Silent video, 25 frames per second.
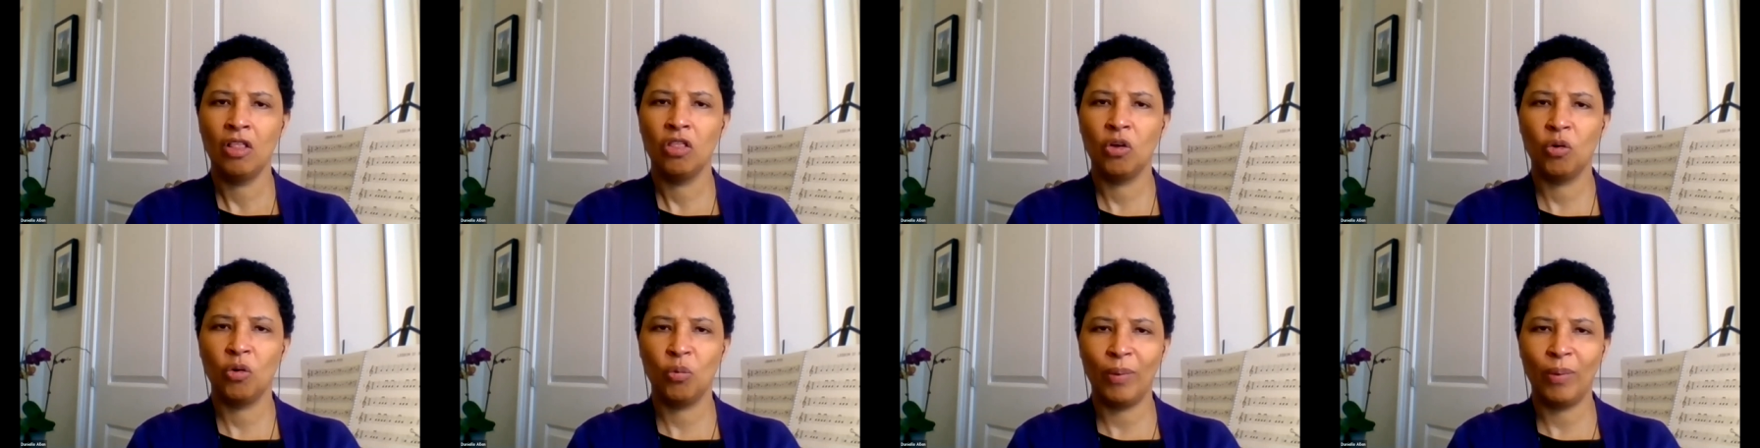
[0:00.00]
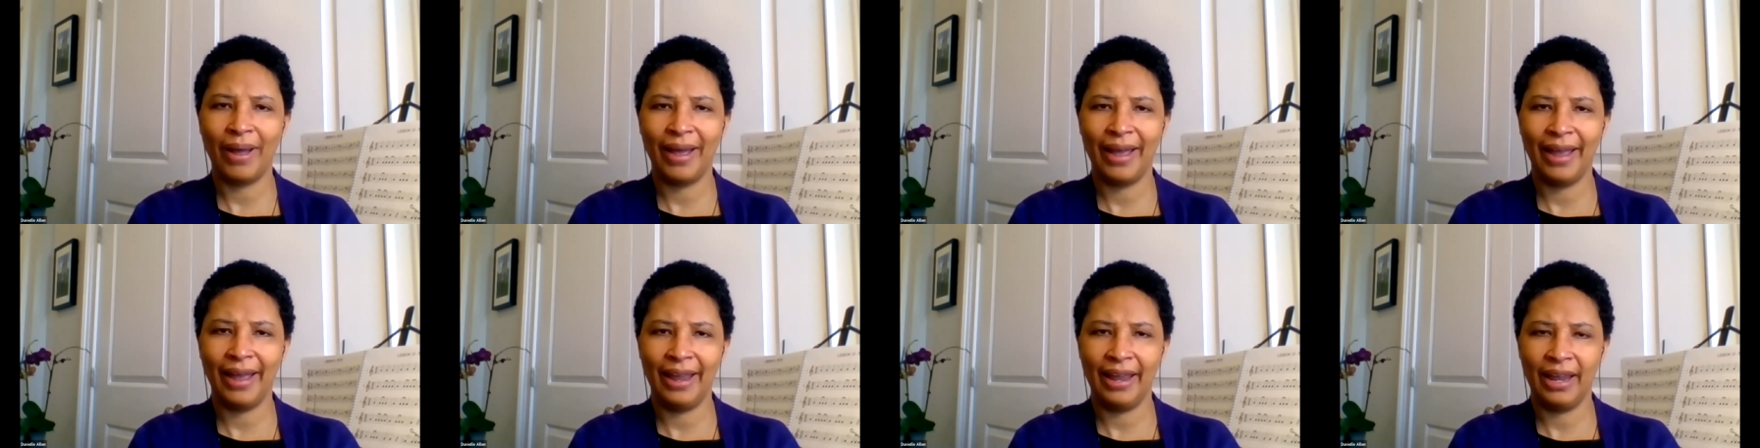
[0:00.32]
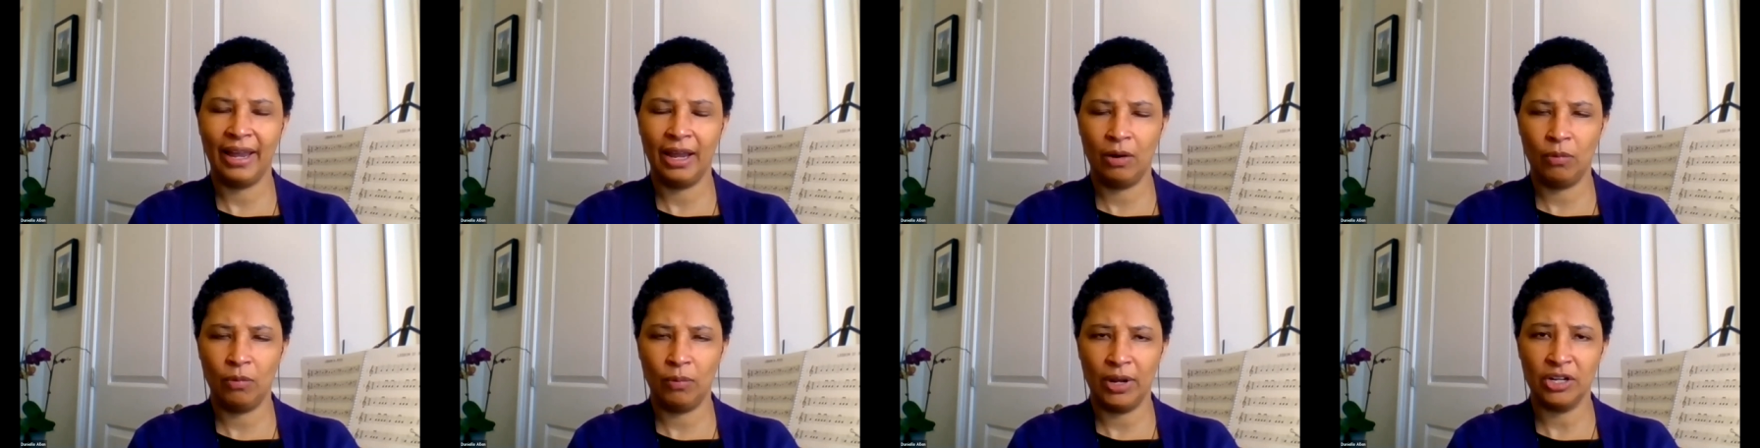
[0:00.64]
the
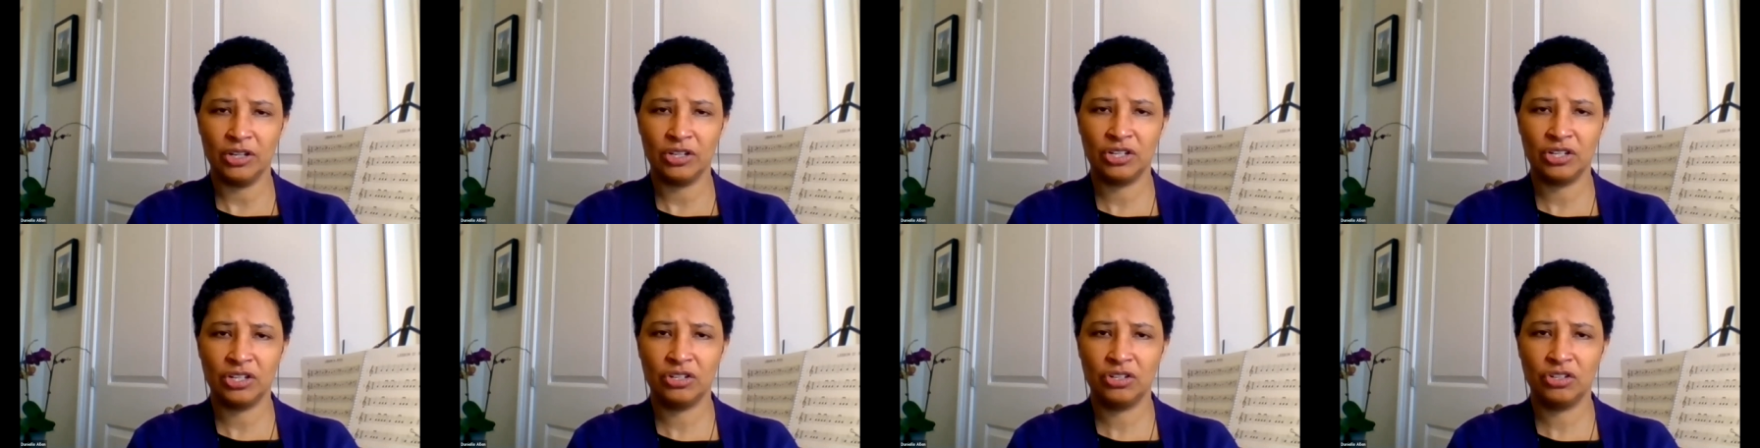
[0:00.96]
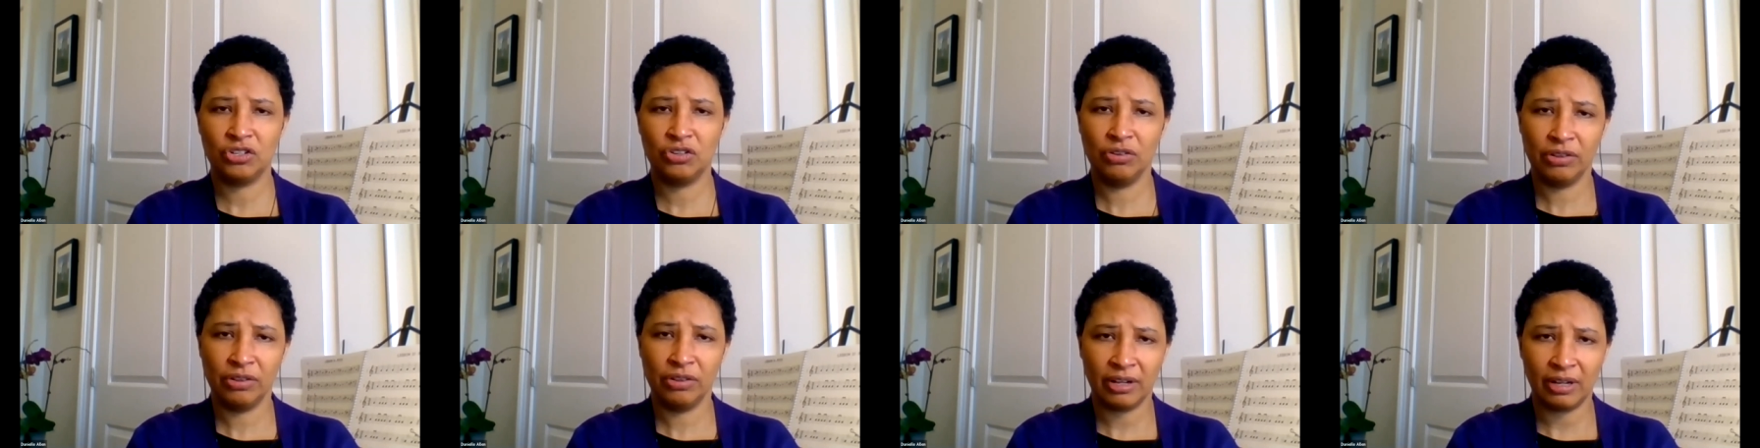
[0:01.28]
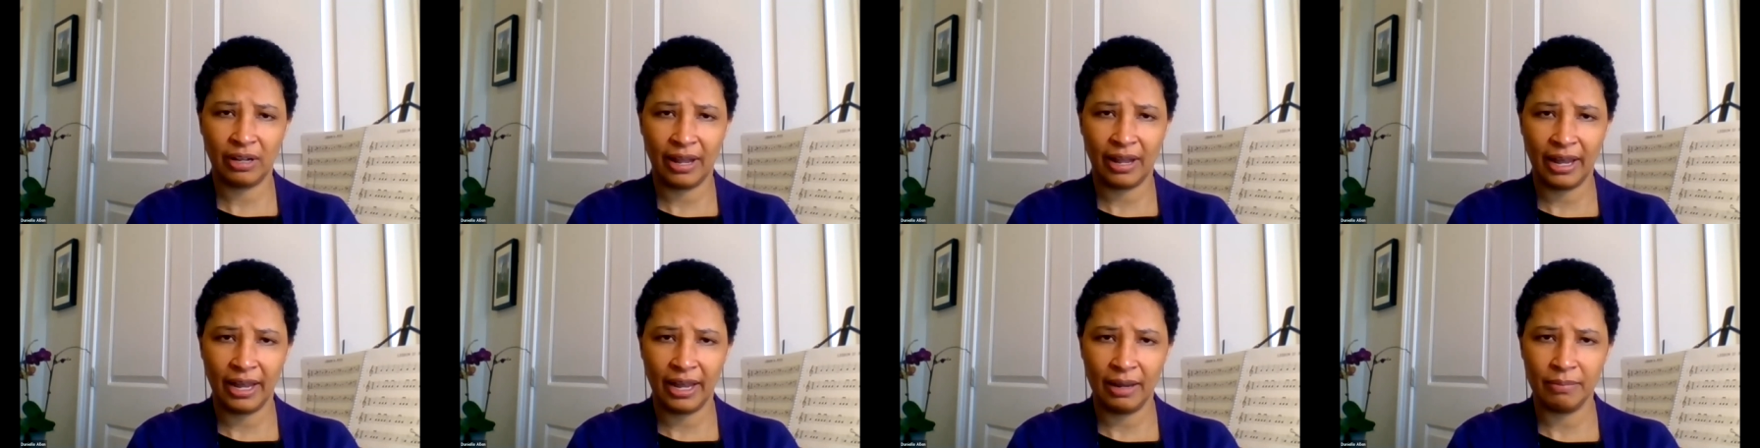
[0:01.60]
way in which truth
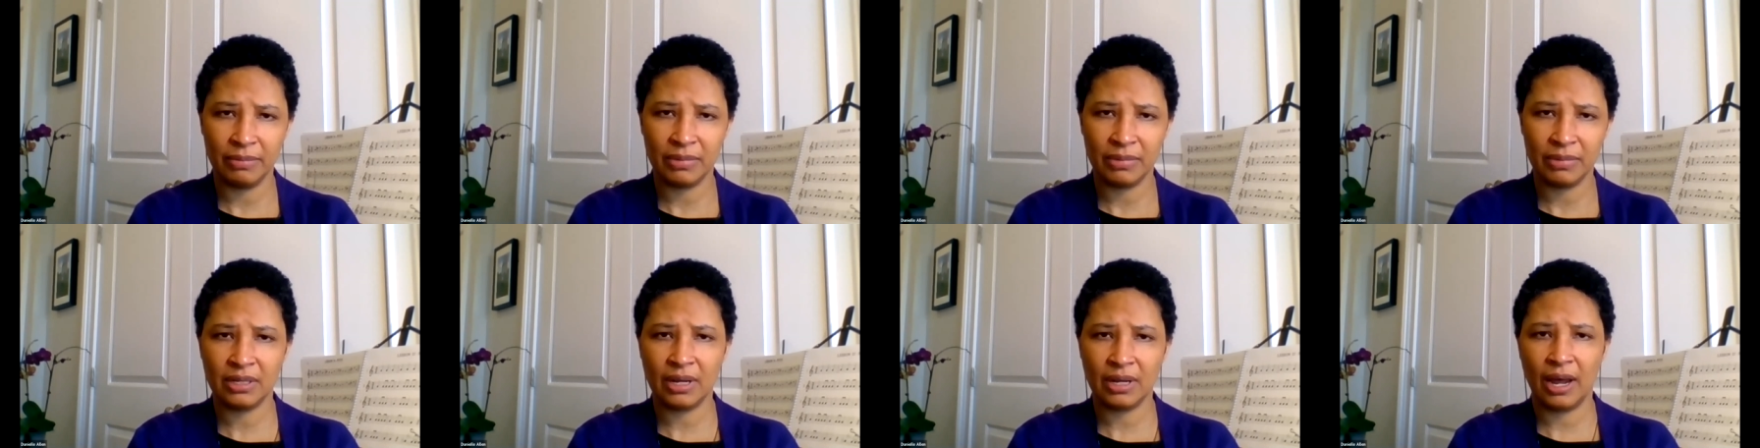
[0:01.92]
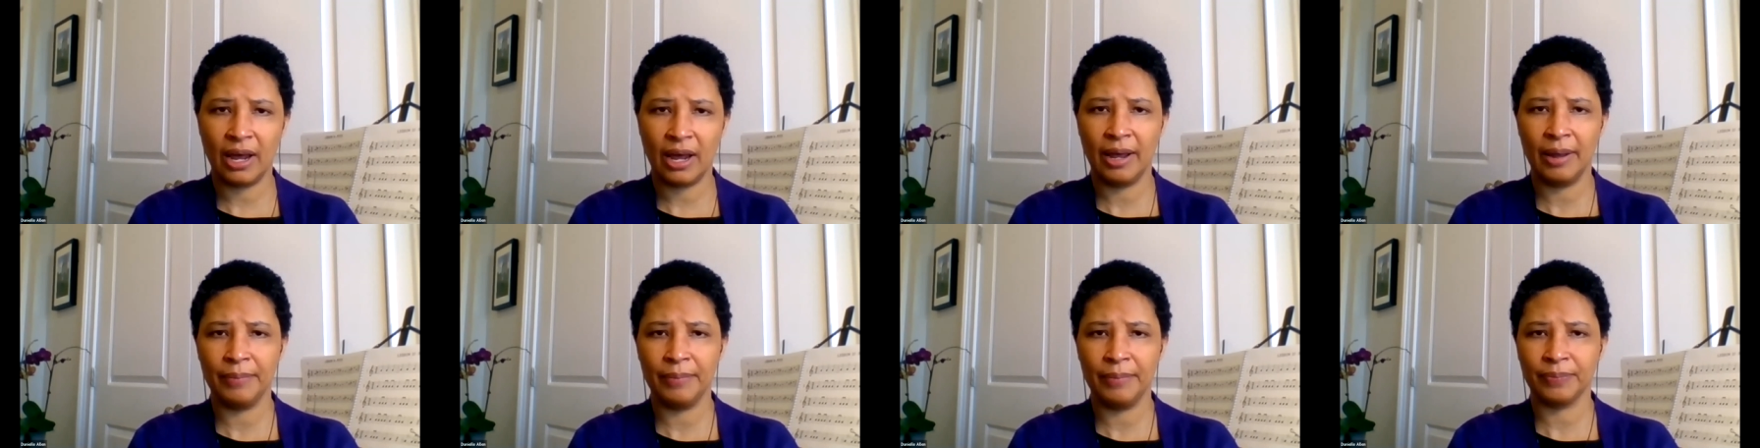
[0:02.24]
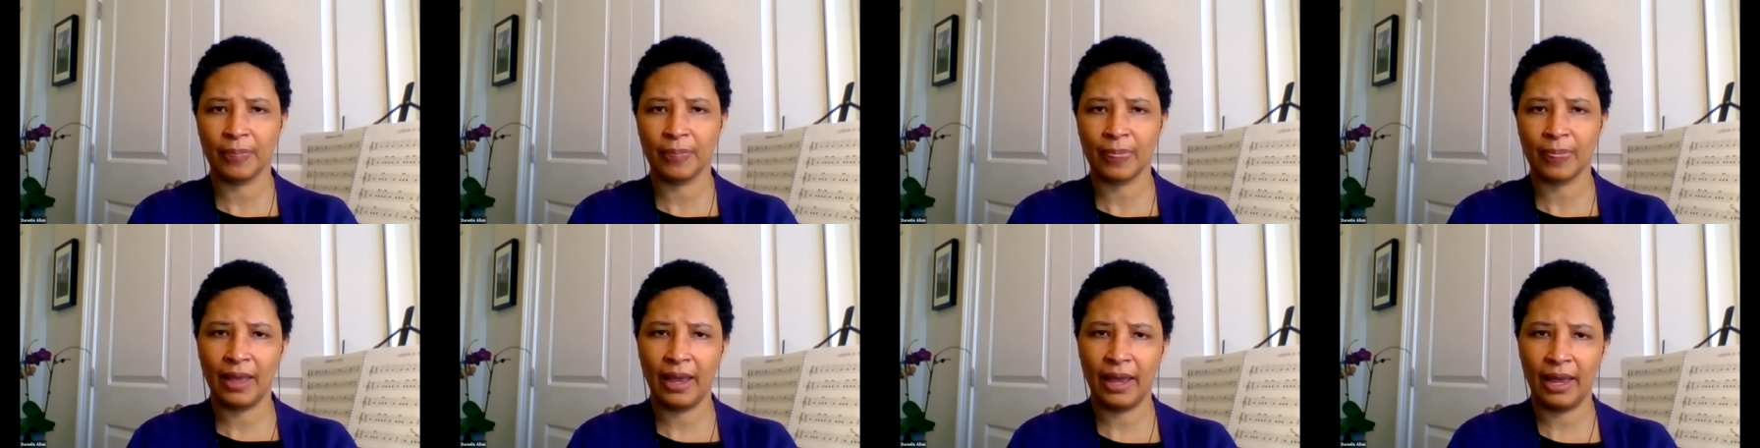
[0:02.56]
claims um,